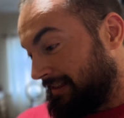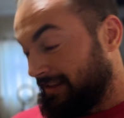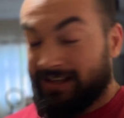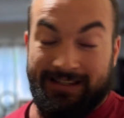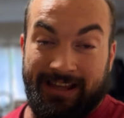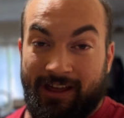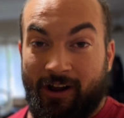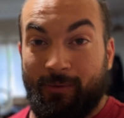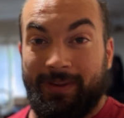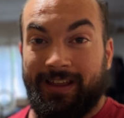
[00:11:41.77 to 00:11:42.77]
let's get
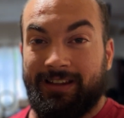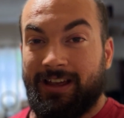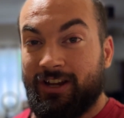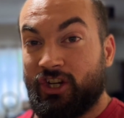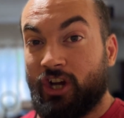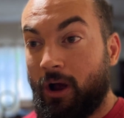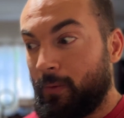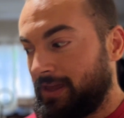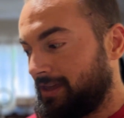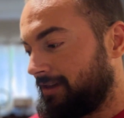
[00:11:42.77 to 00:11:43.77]
on with it, shall we?